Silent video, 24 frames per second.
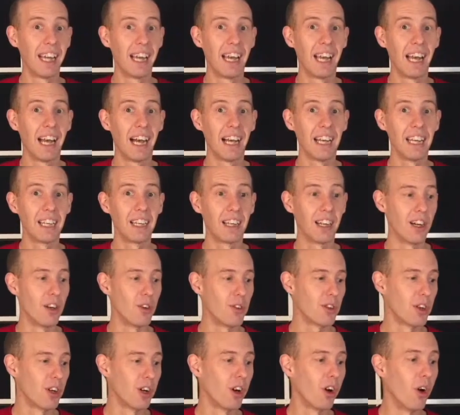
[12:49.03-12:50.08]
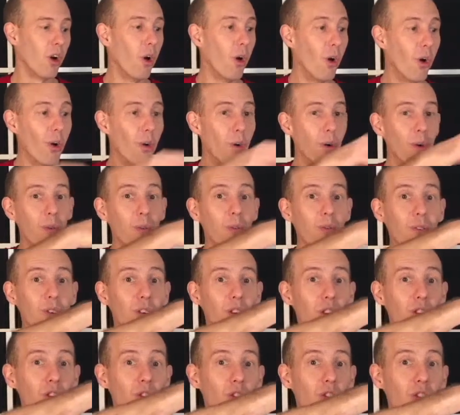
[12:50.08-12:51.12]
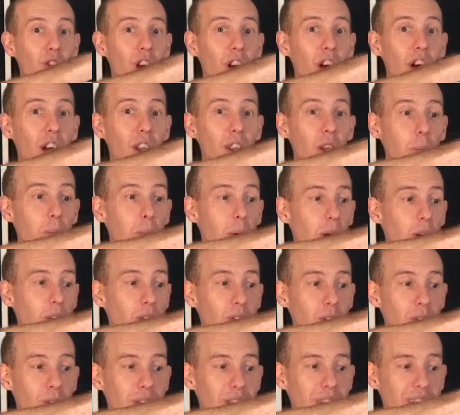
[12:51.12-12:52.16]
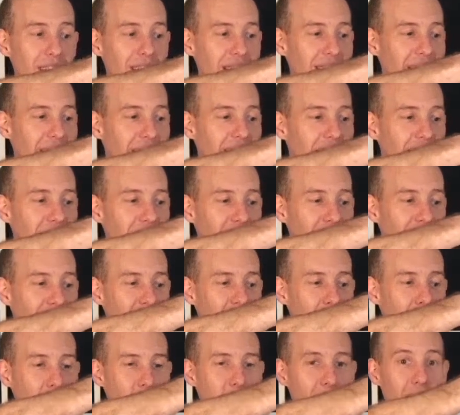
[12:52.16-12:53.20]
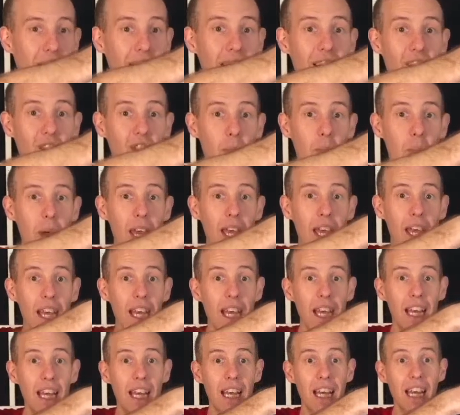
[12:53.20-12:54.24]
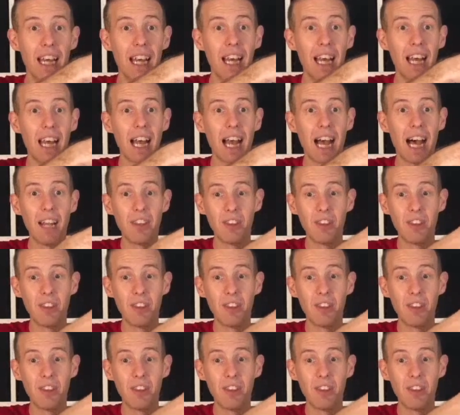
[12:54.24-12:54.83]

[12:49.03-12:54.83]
and it goes, or turn the bottle and you can make things appear and